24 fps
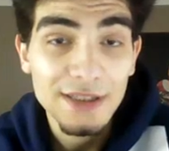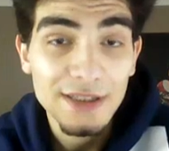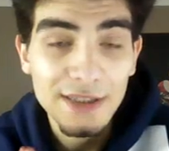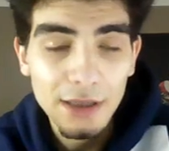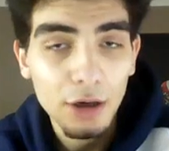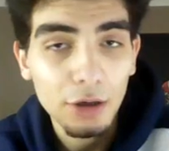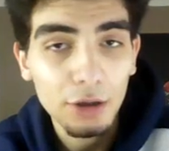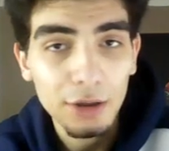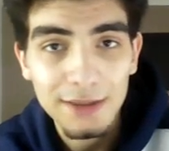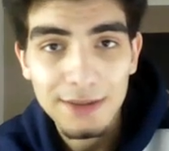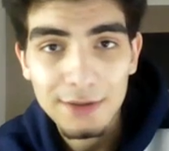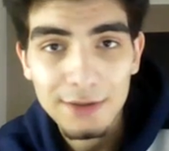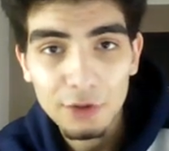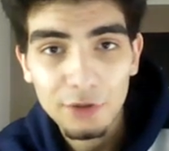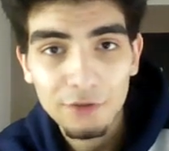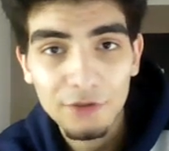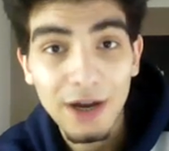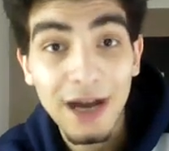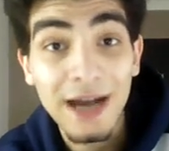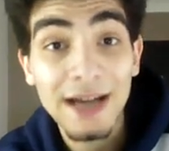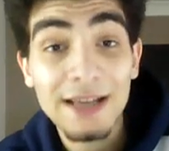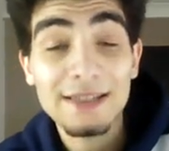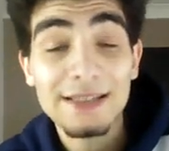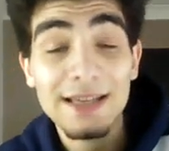Thiago Silva
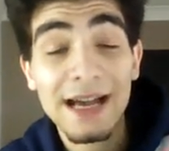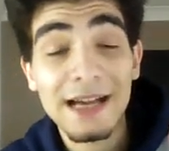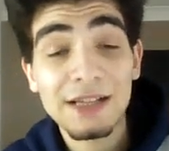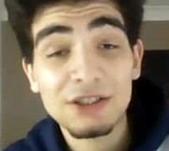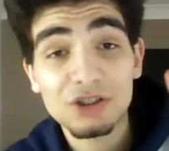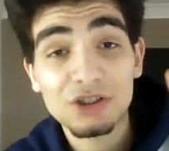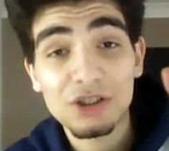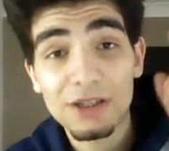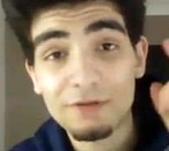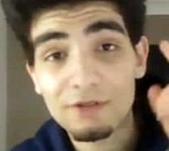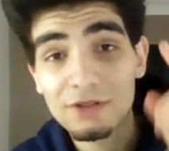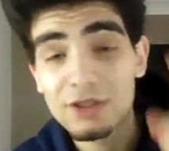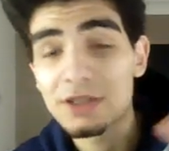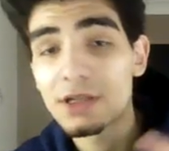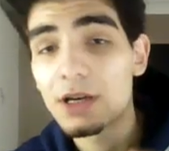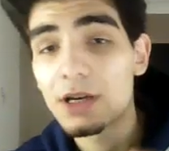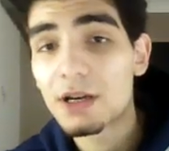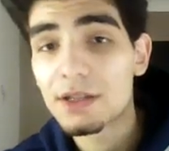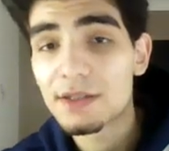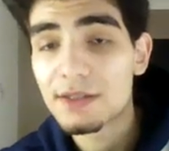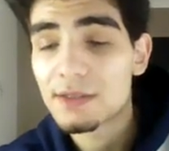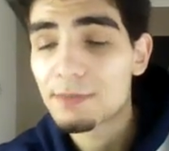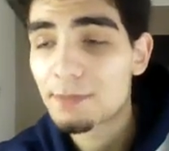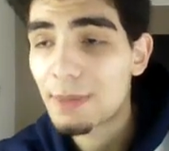has actually
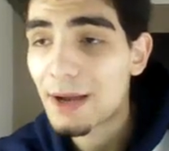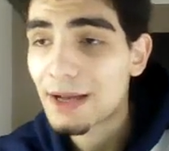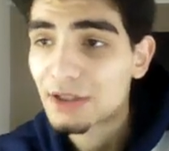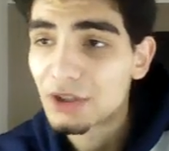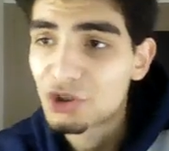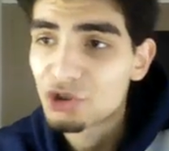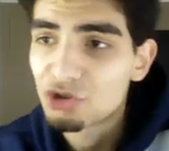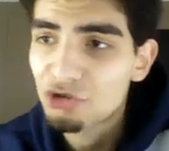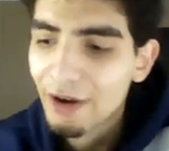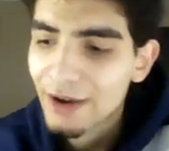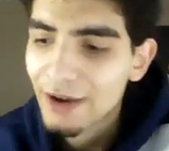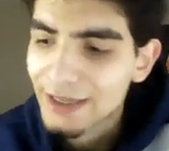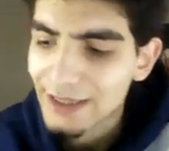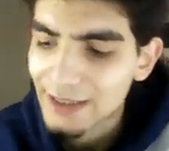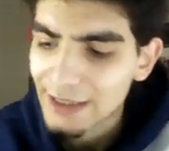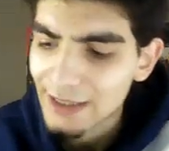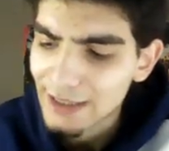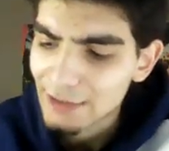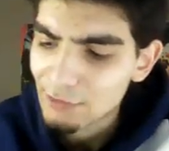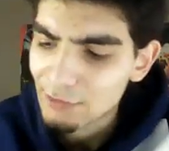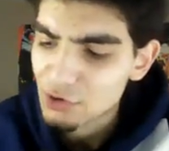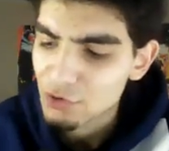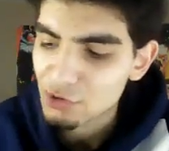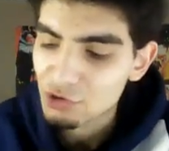returned back to training.
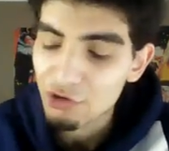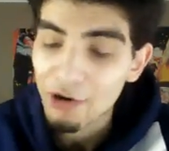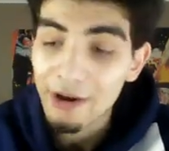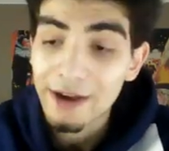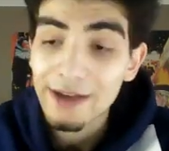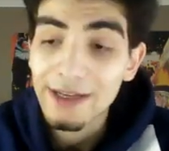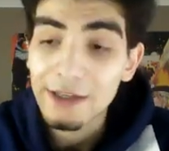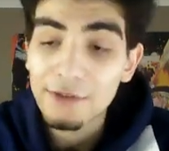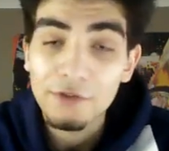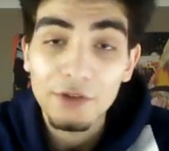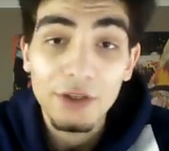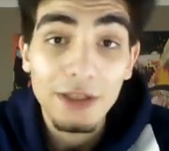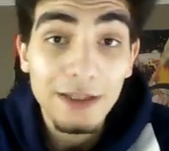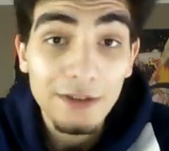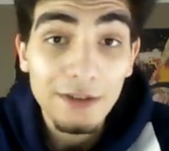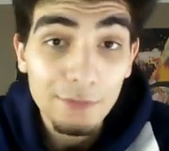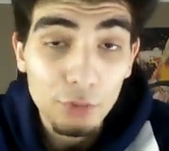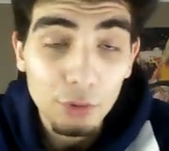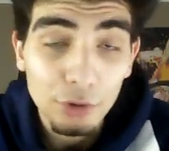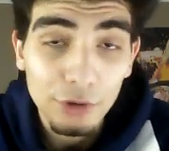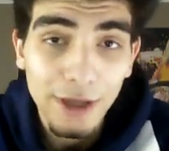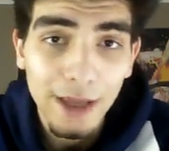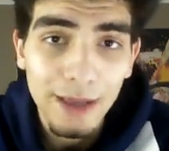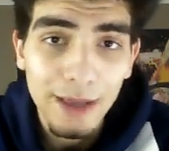He was training for the
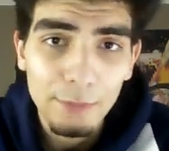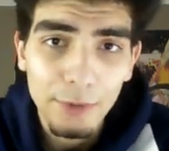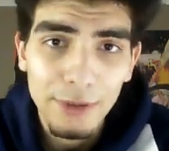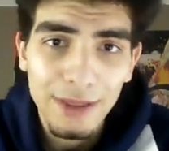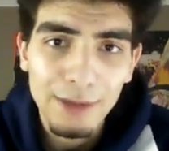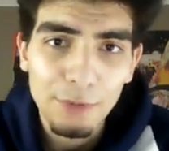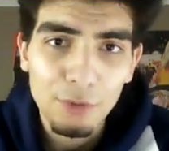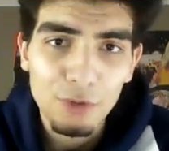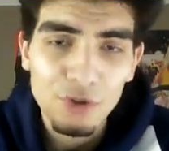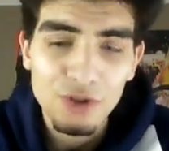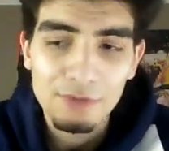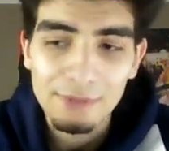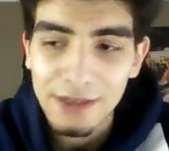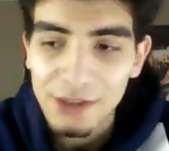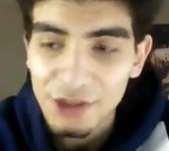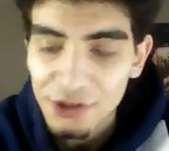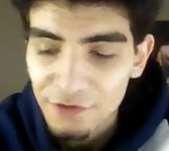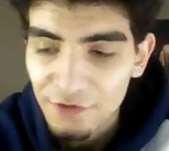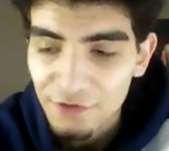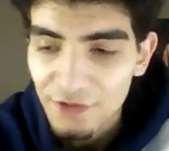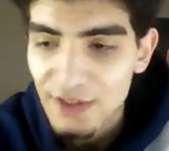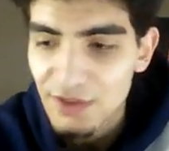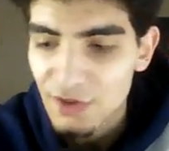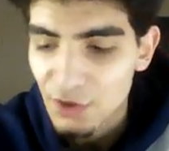Liverpool game, but he wasn't match
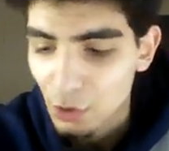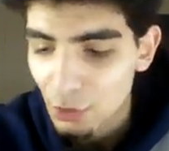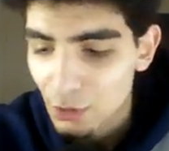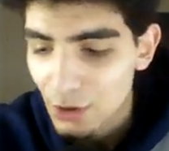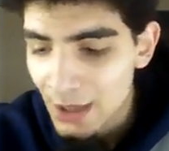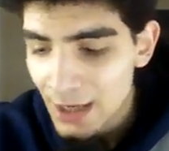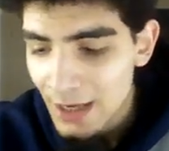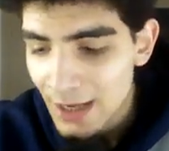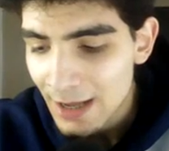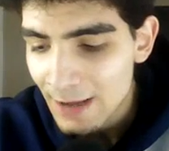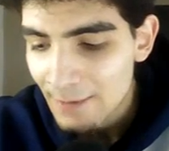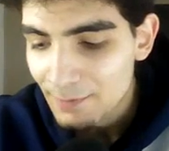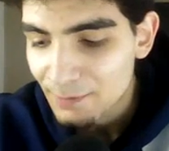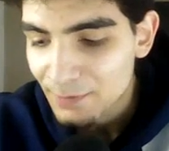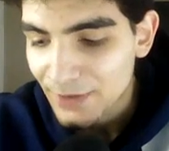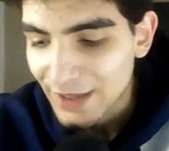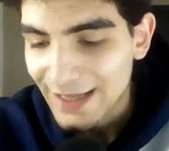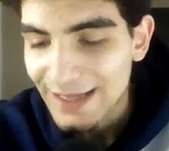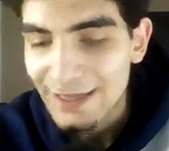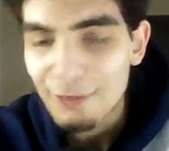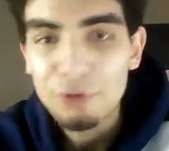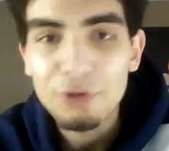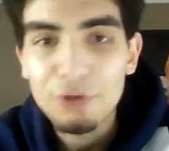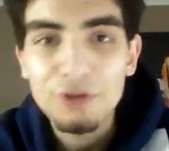fit, so
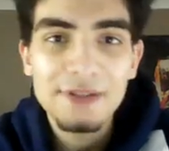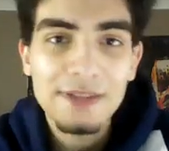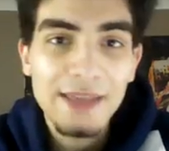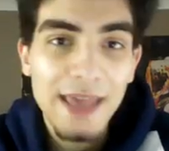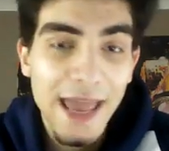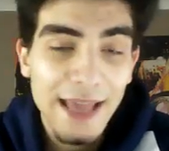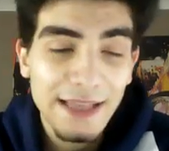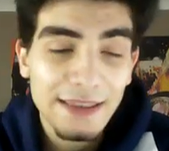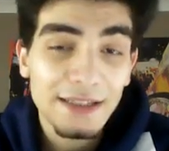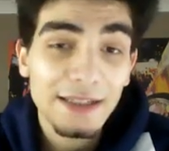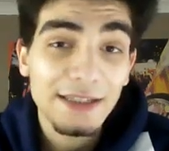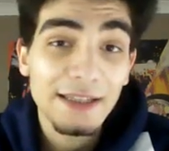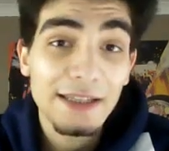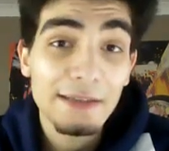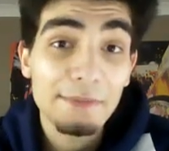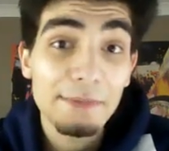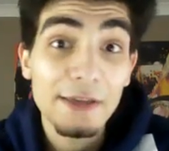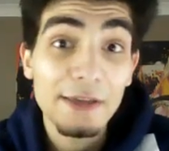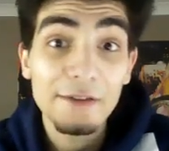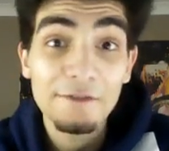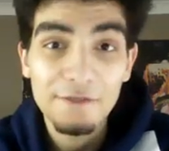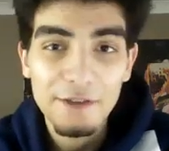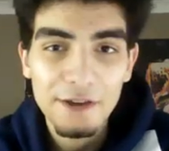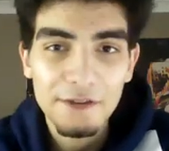he would technically be
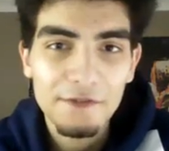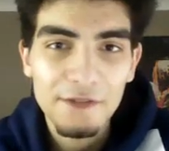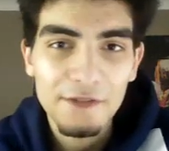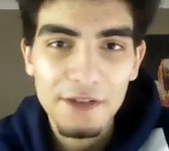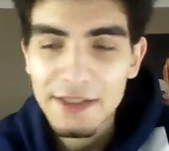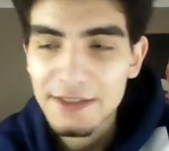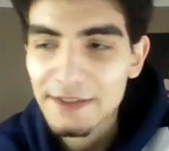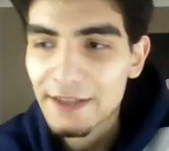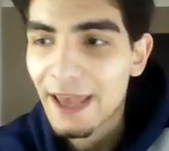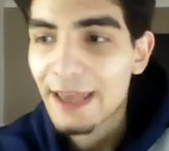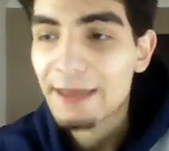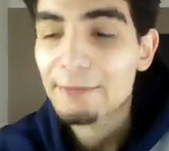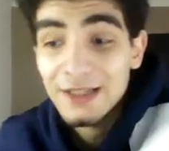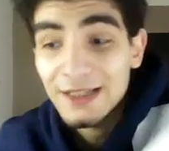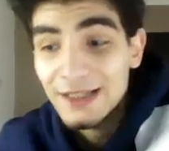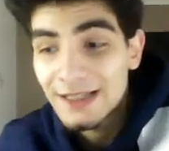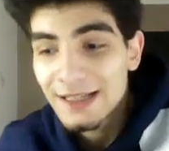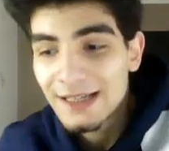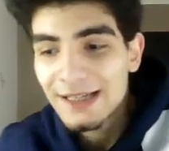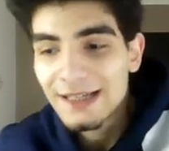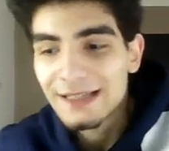fit for this game.